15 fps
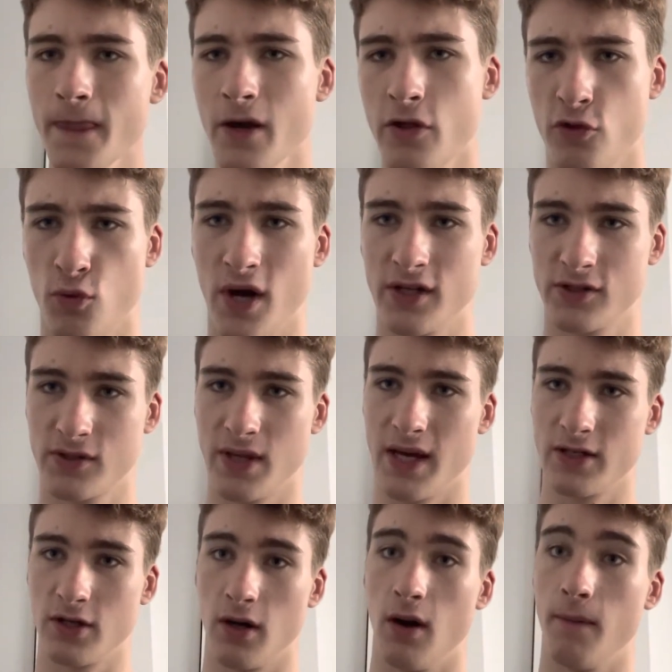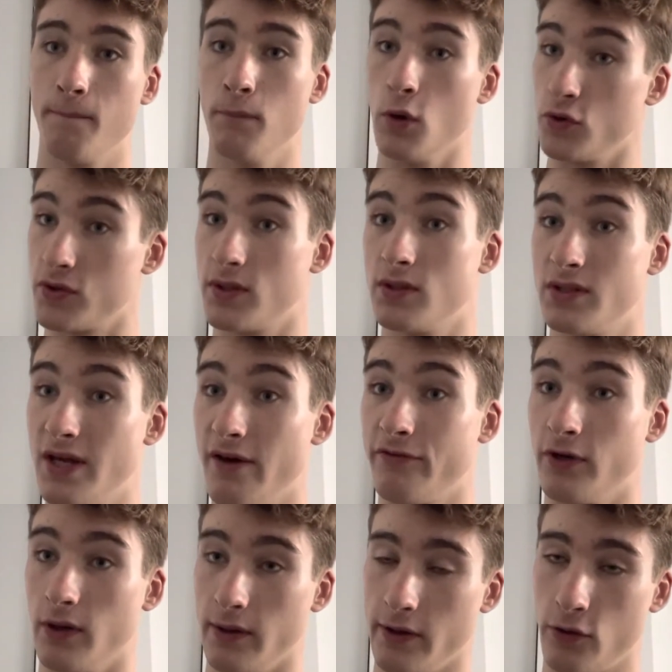Threats that are most
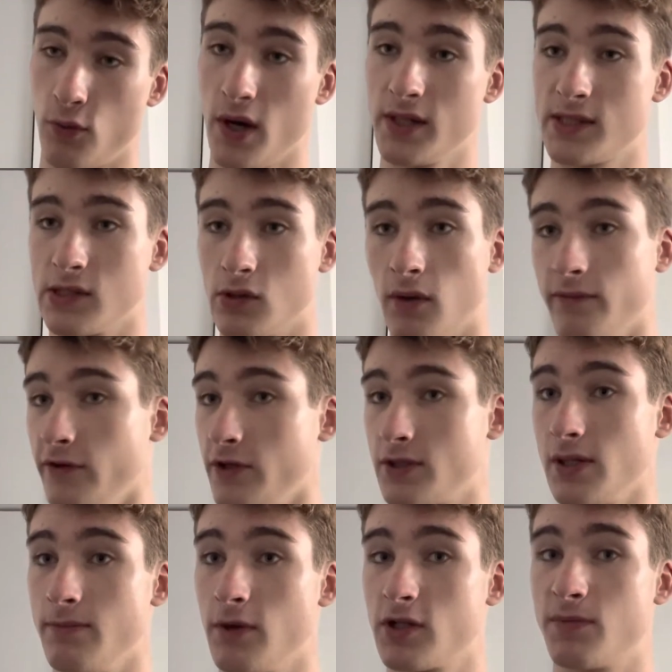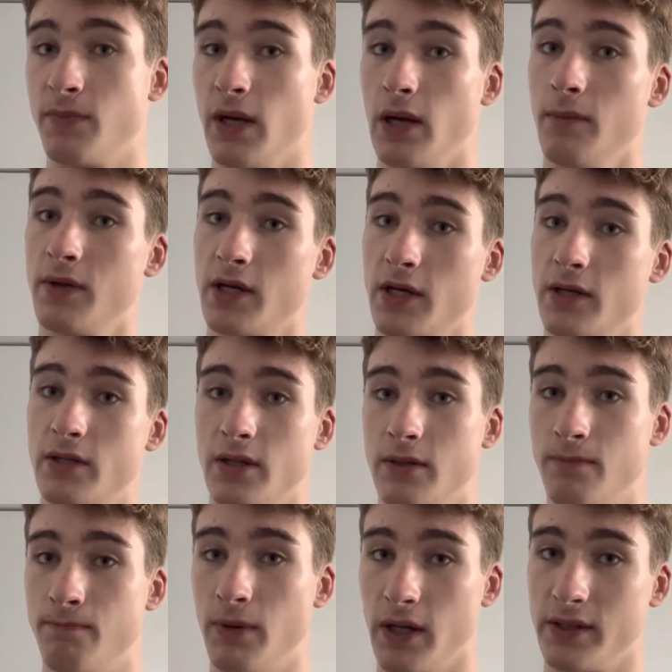definitely threats and obviously must be eliminated,
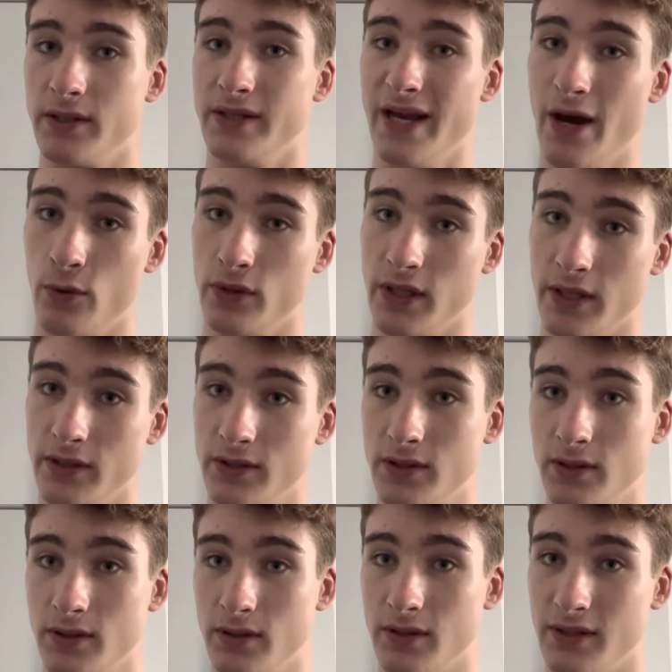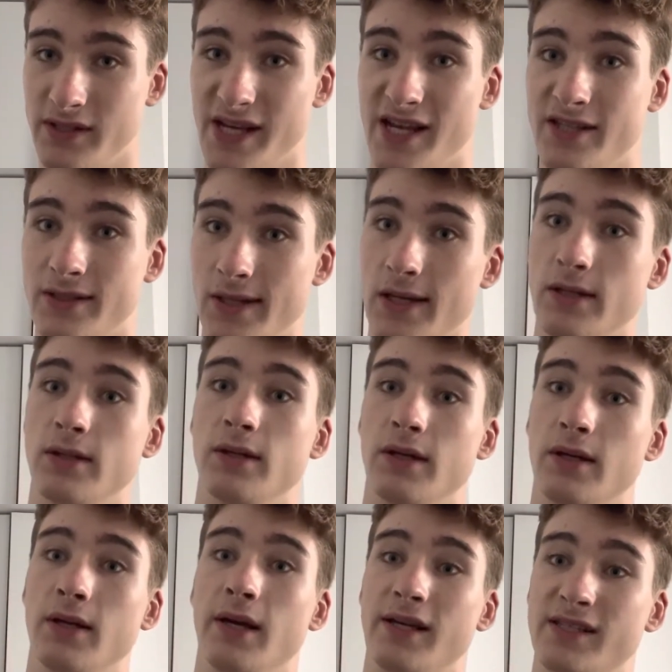but nowadays necessitate
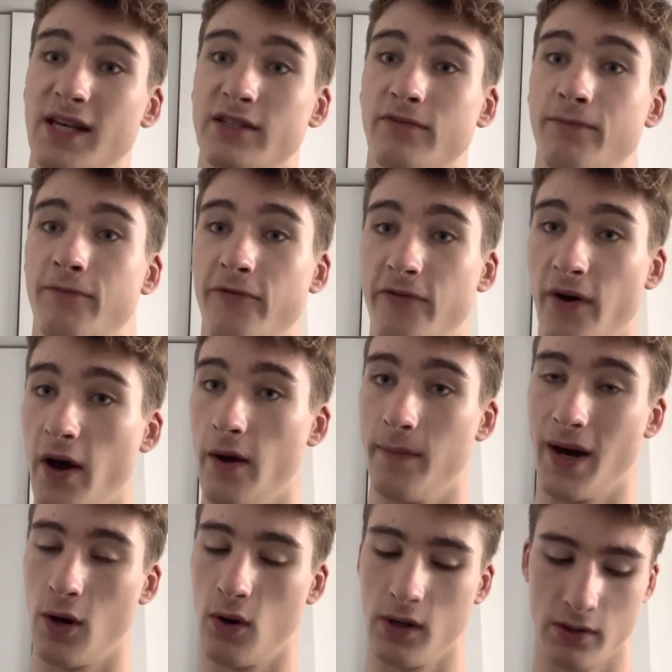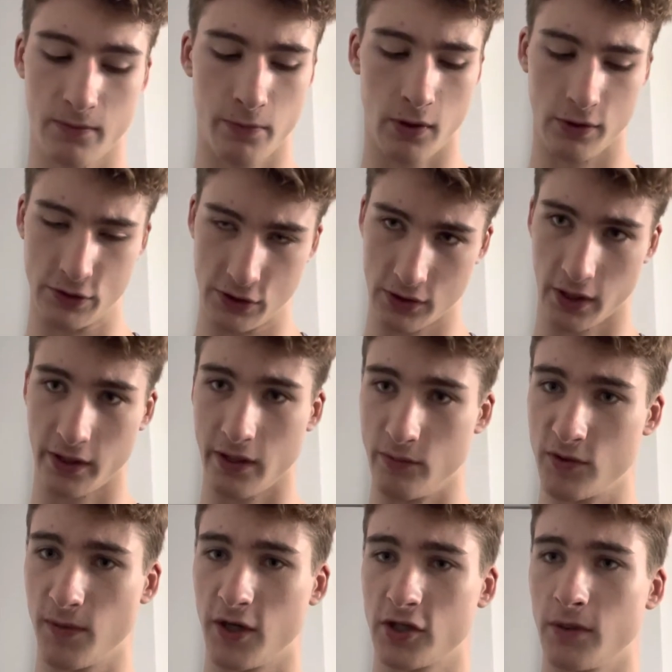excessive firepower. And apologies, I keep
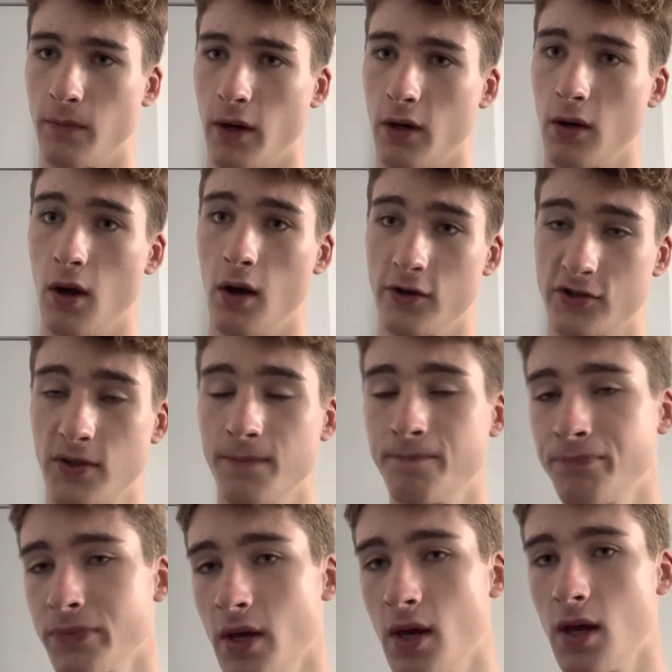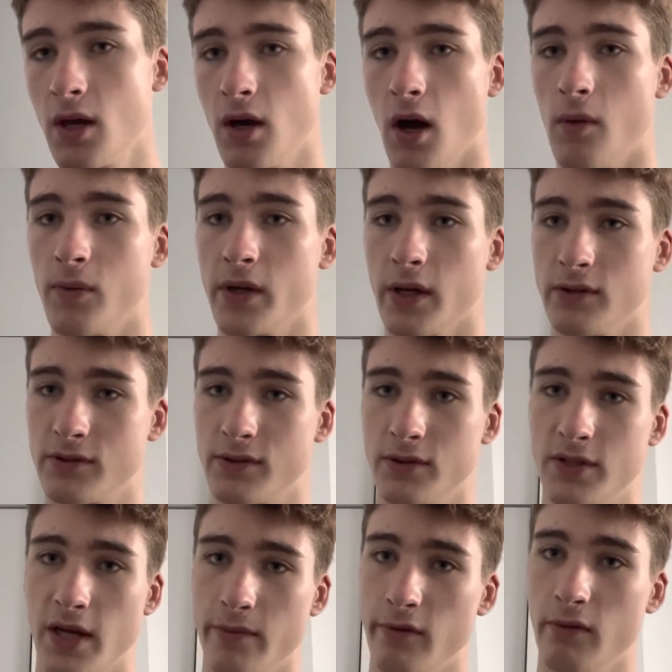smashing my glass up against the
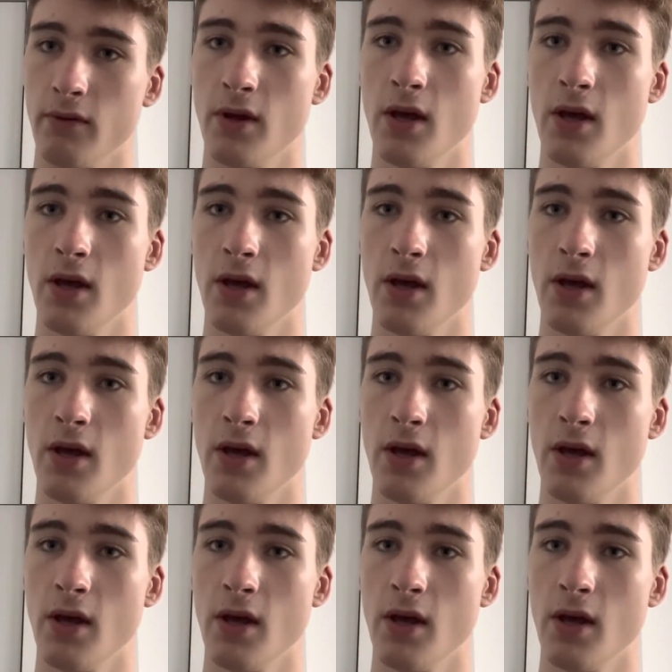table.